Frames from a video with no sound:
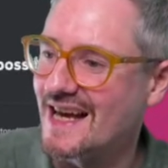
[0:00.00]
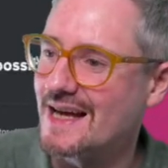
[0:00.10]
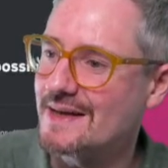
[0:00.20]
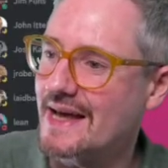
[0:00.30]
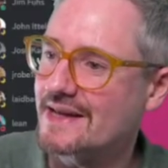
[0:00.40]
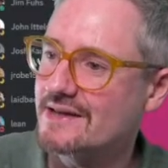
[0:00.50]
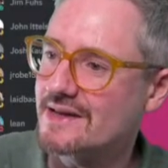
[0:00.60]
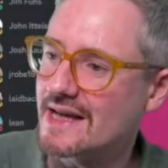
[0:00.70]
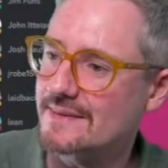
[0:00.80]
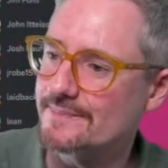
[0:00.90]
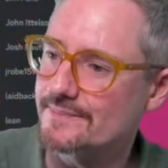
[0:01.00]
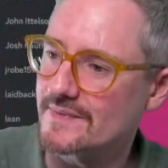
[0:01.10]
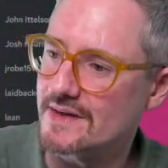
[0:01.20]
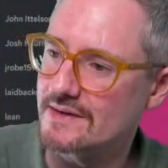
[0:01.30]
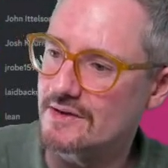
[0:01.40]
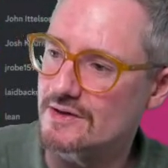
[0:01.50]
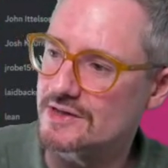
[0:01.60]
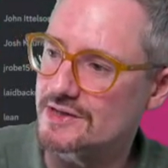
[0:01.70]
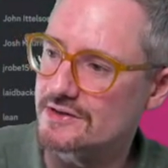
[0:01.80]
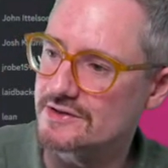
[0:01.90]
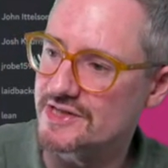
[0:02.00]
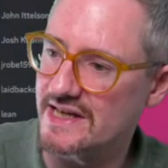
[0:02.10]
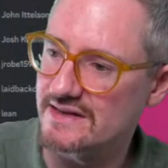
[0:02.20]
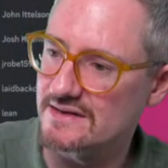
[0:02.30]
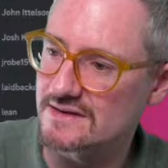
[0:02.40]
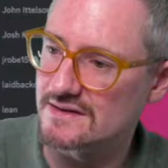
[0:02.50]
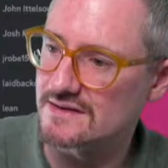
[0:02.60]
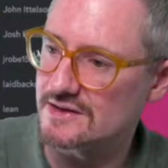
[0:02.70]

CueCam. You've got shoot channel,